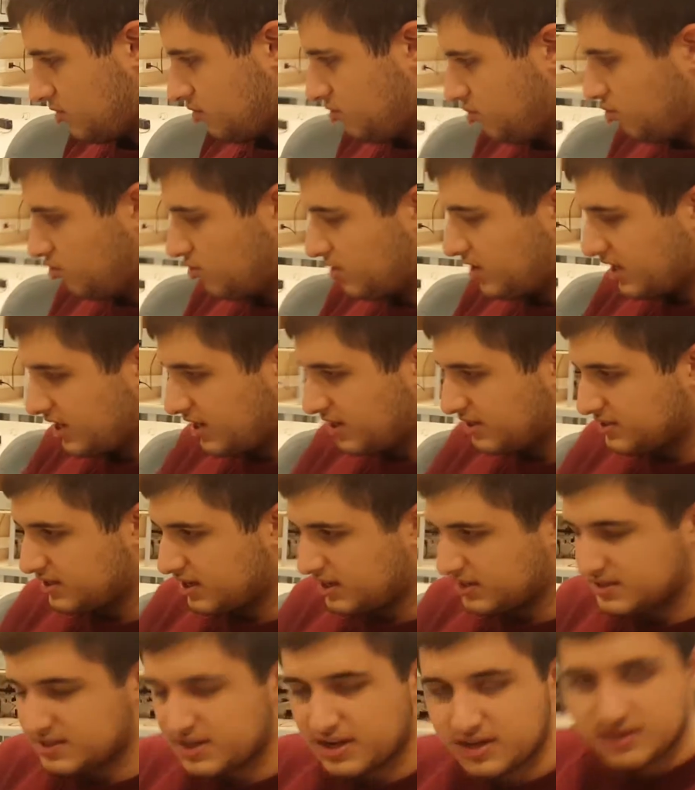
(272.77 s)
you cannot
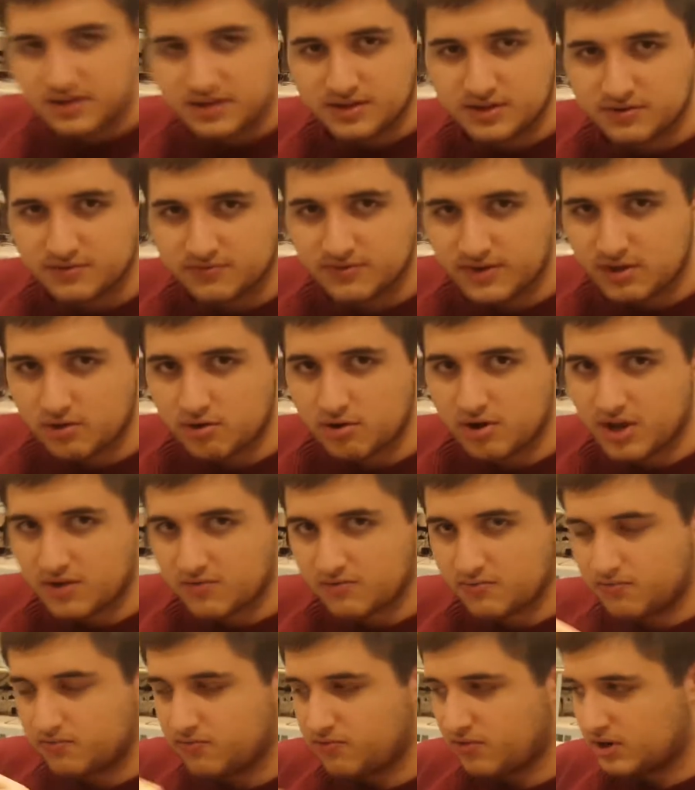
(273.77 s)
attack when you have
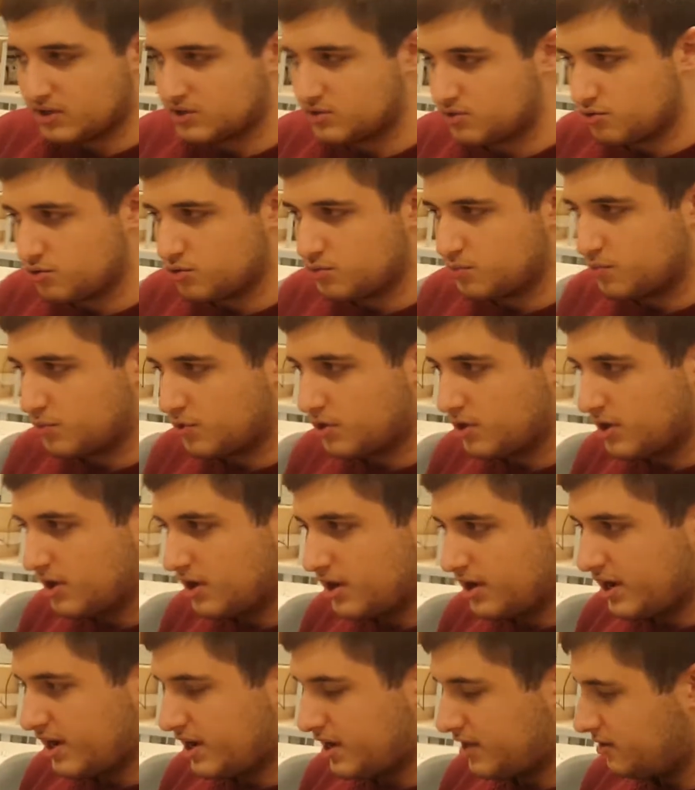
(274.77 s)
1 troop,
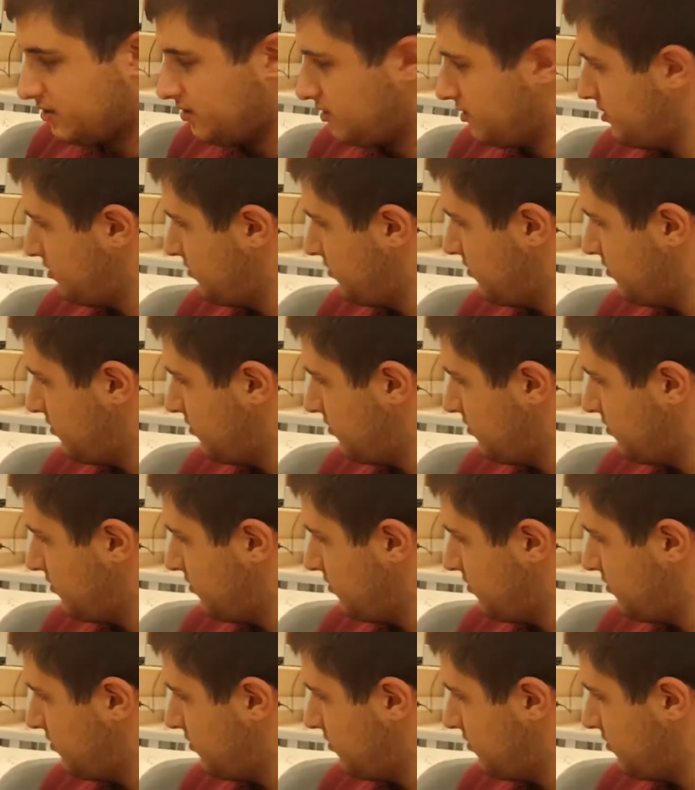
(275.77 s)
and